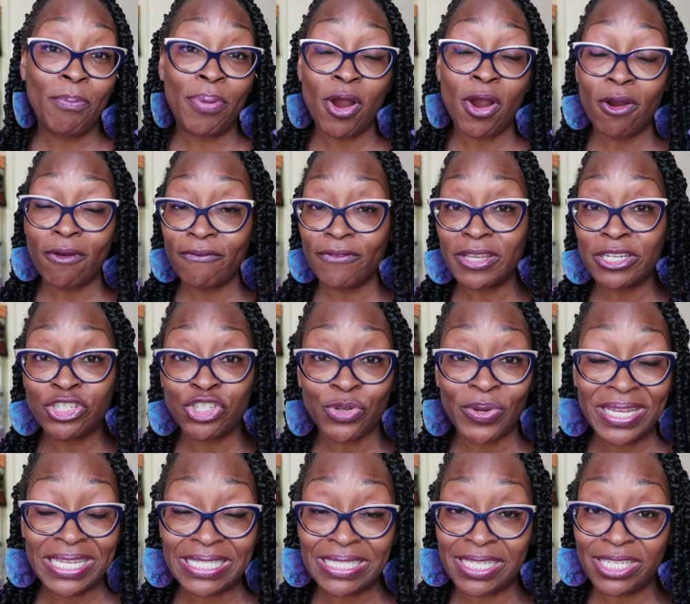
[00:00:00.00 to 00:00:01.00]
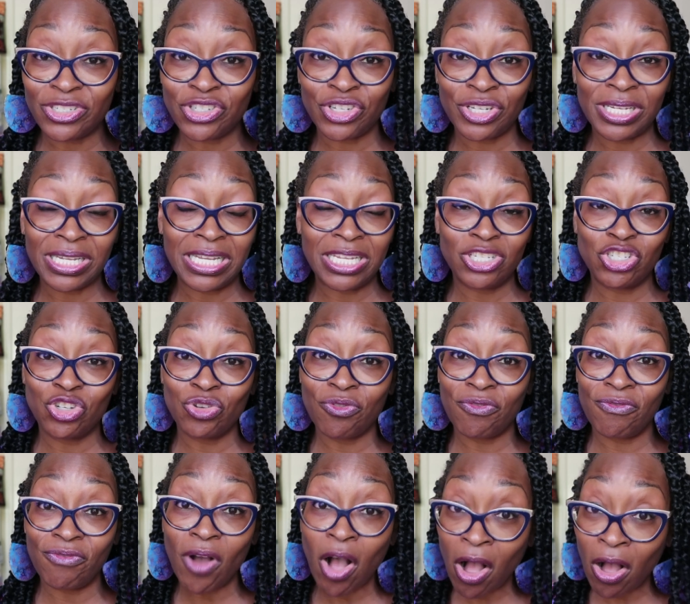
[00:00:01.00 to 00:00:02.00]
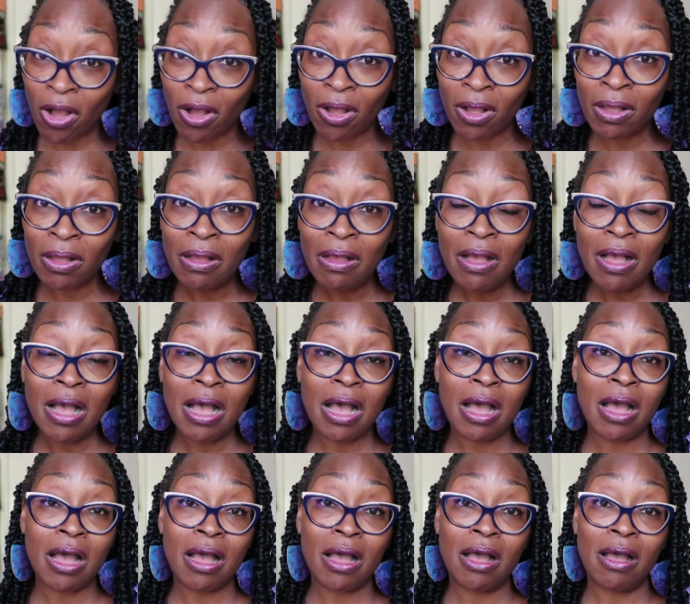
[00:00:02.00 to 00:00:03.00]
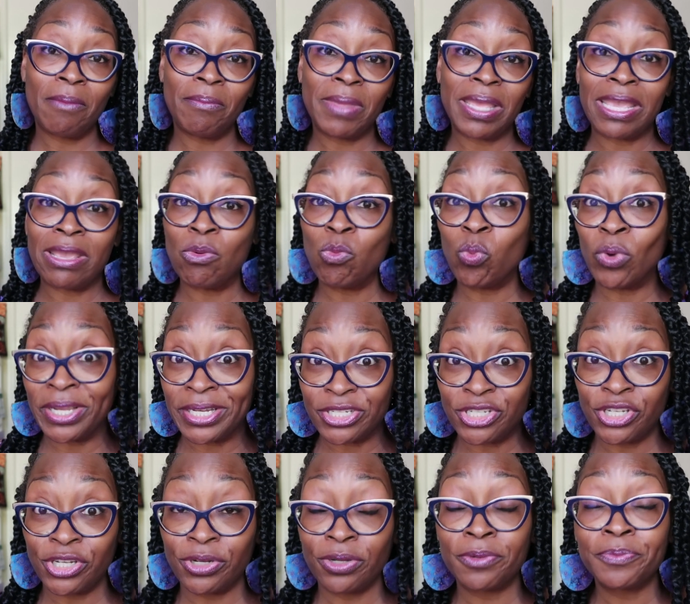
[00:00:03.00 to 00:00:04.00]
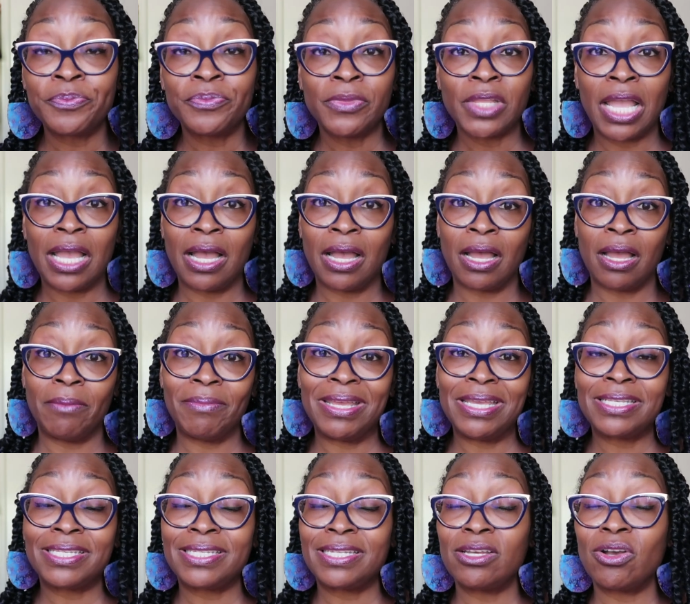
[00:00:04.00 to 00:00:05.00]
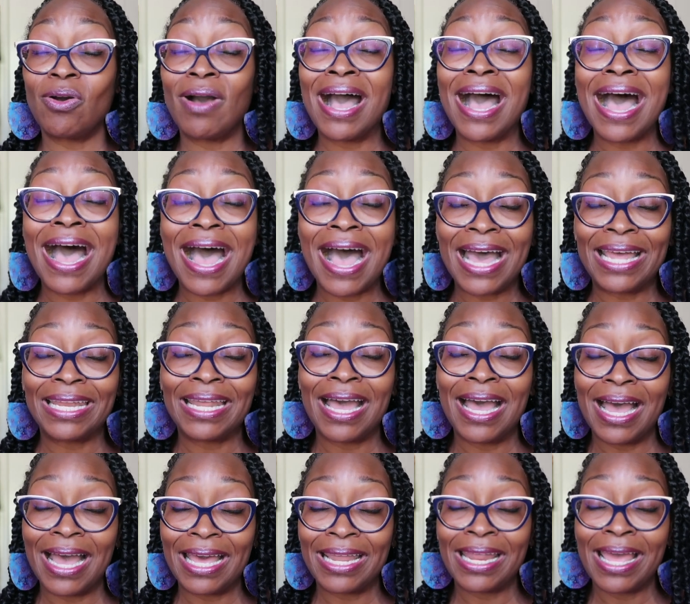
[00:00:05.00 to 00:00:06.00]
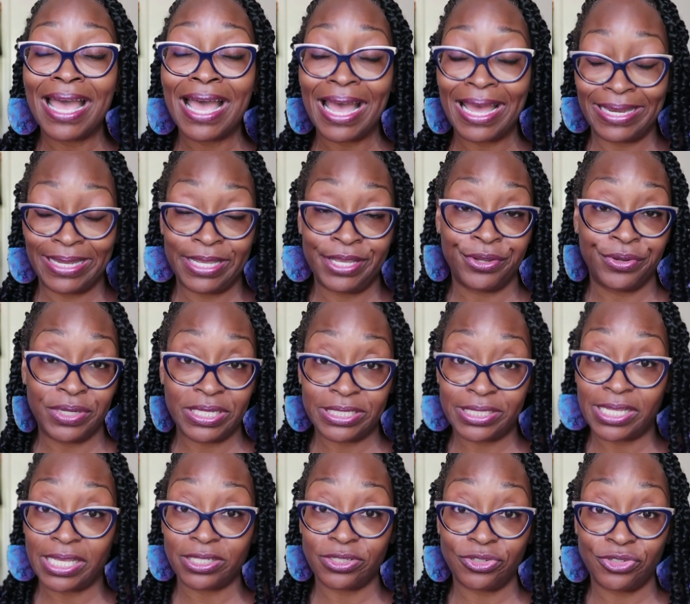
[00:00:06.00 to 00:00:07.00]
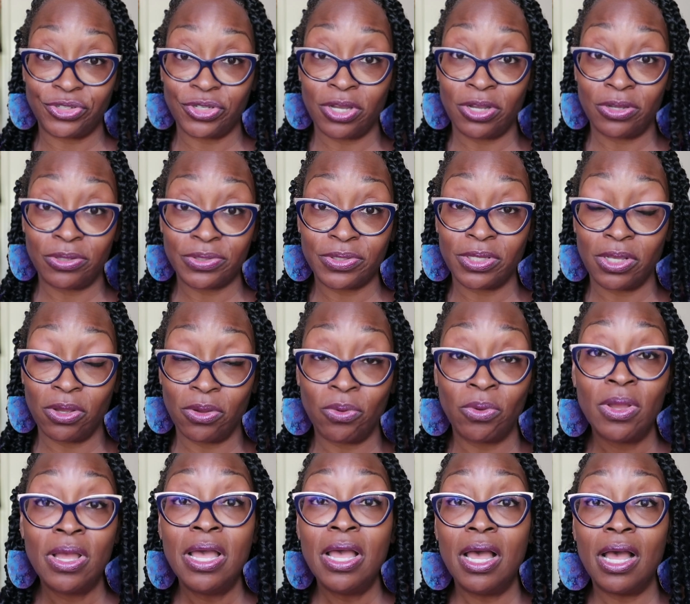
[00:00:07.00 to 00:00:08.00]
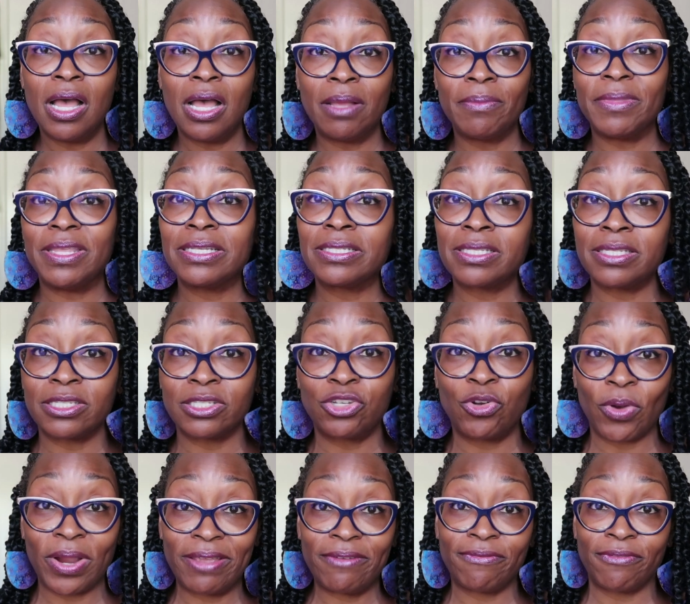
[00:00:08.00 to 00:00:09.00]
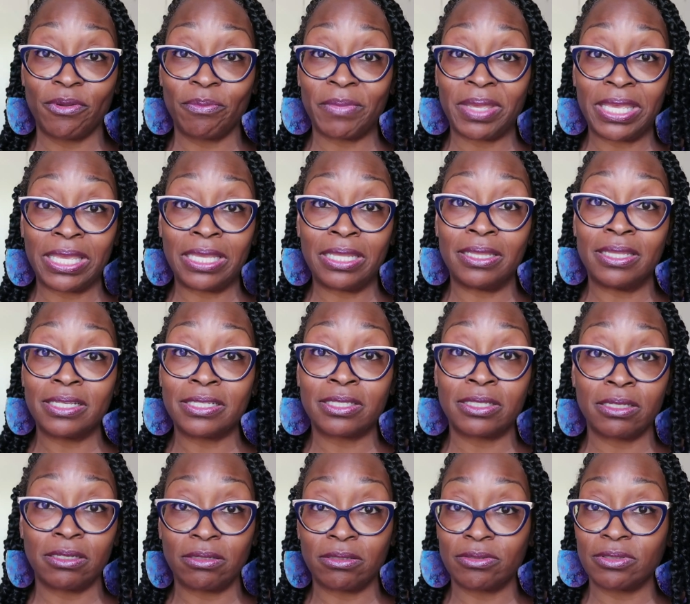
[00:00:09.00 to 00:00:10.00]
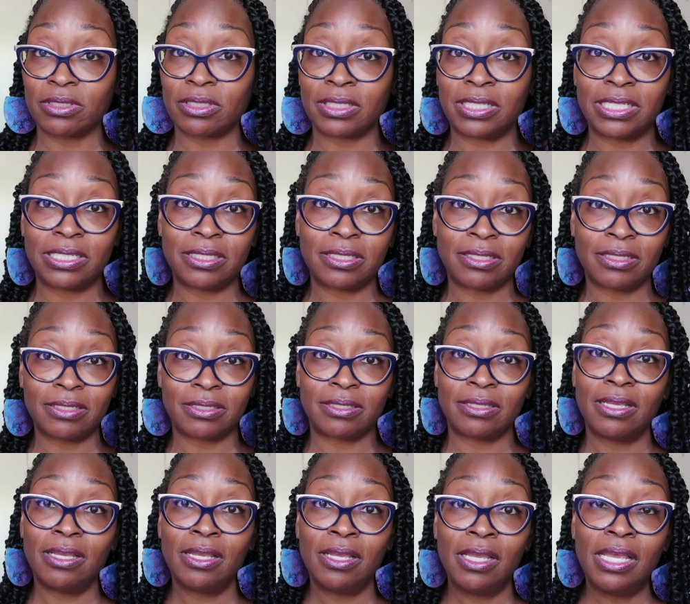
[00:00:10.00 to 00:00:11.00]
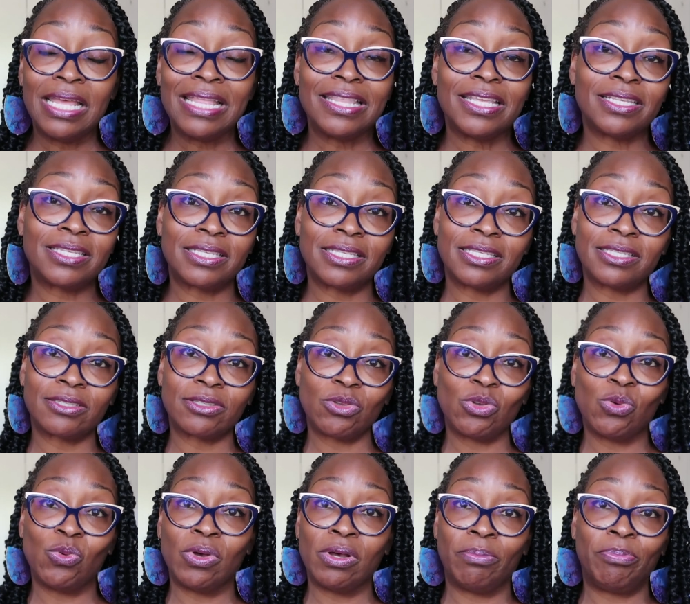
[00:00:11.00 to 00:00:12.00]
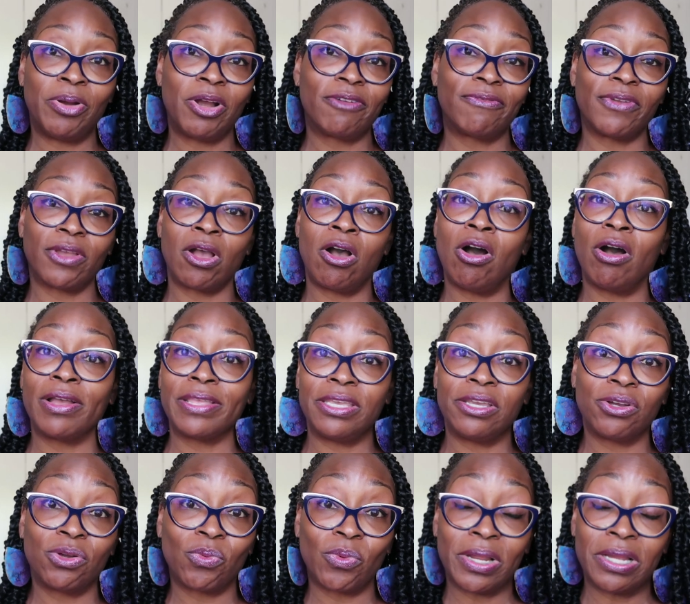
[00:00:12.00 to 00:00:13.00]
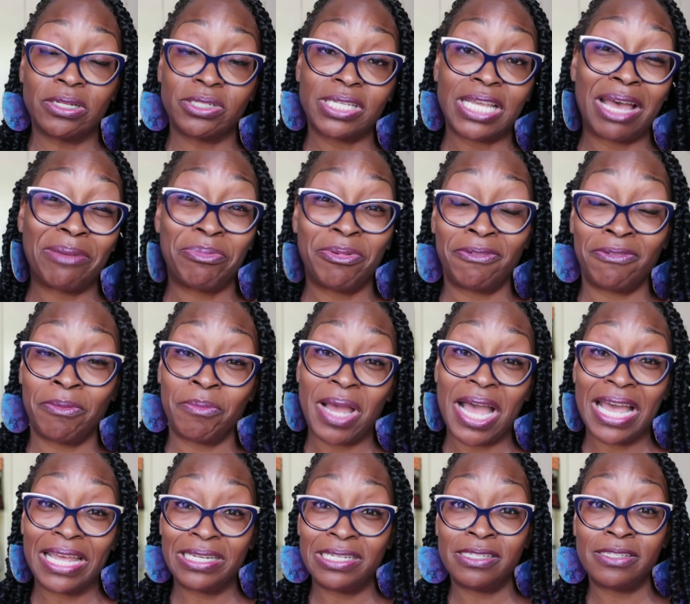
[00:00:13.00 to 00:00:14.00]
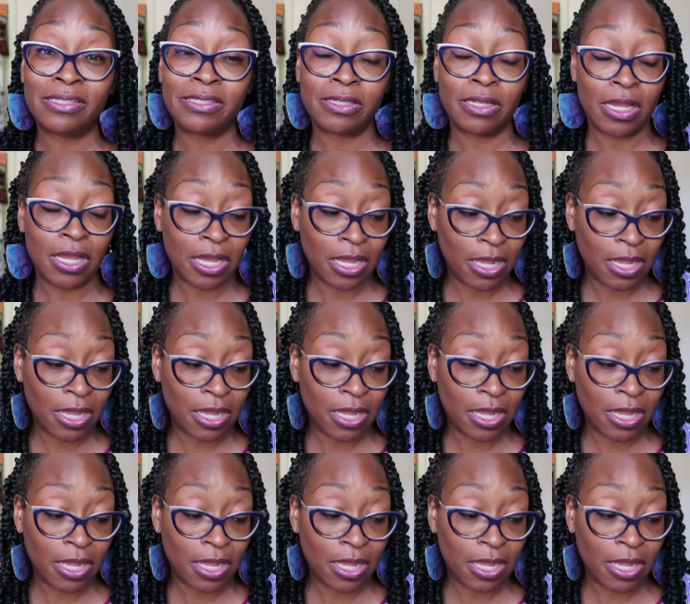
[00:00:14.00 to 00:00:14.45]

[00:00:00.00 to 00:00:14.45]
perfect transition into fall and winter. It's still hot here in Texas, y'all. So this is great for me. This is a perfect all year round top, if I'm honest,